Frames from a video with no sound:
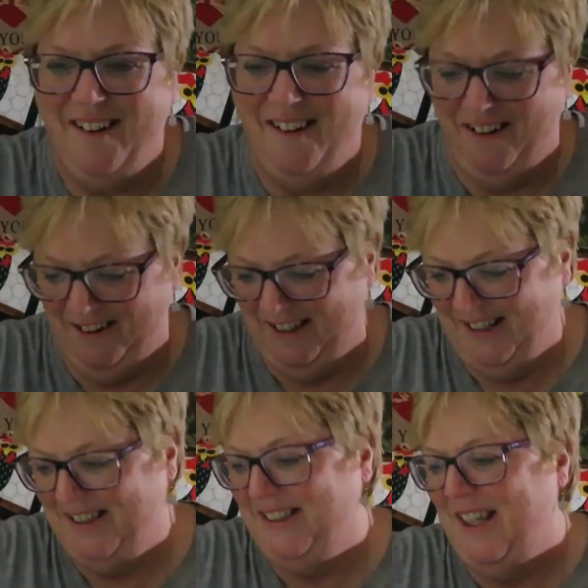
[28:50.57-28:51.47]
Oh,
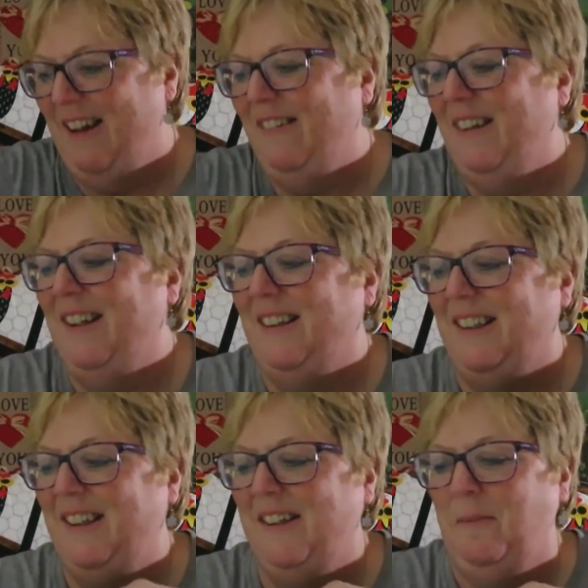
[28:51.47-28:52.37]
that's
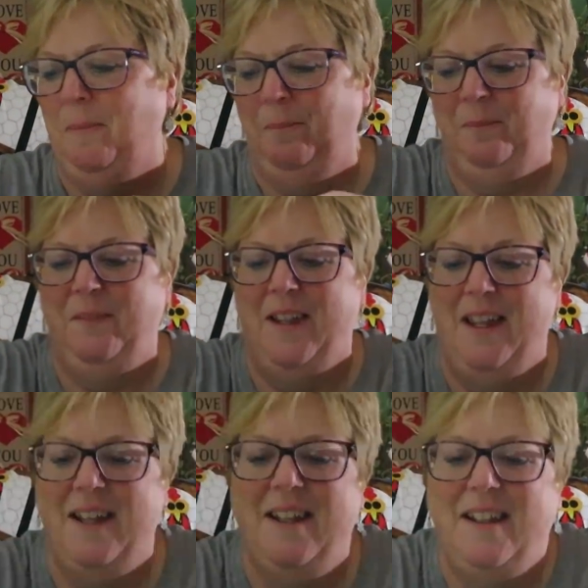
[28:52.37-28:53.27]
definitely...
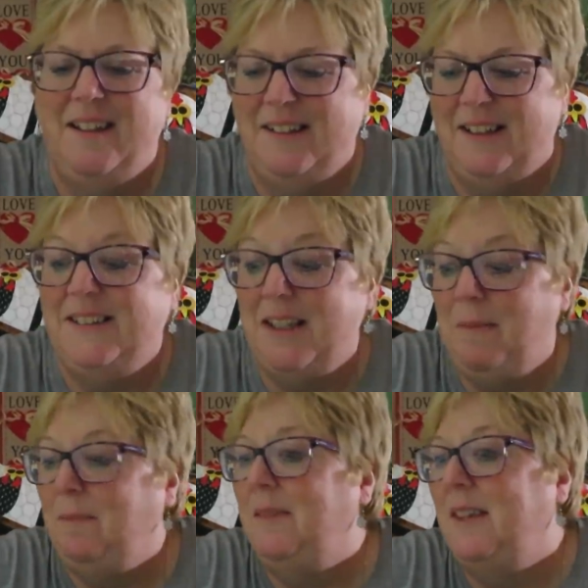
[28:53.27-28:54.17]
That's
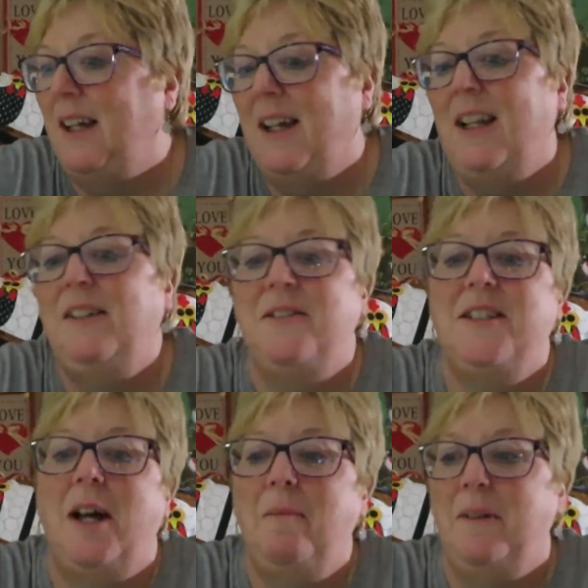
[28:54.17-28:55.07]
something. I gotta do
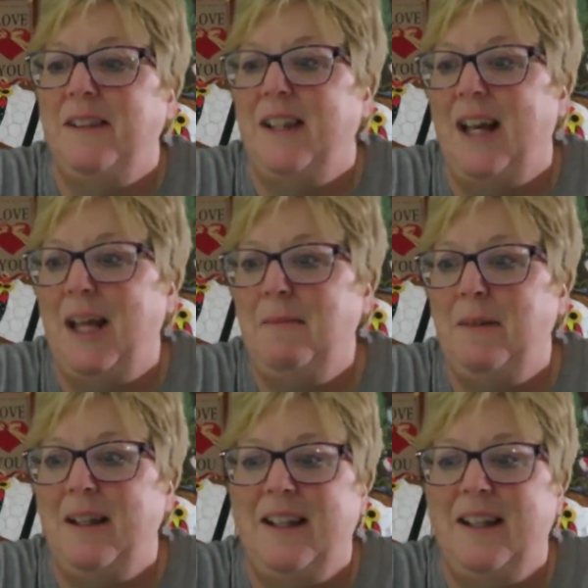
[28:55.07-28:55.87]
something with that.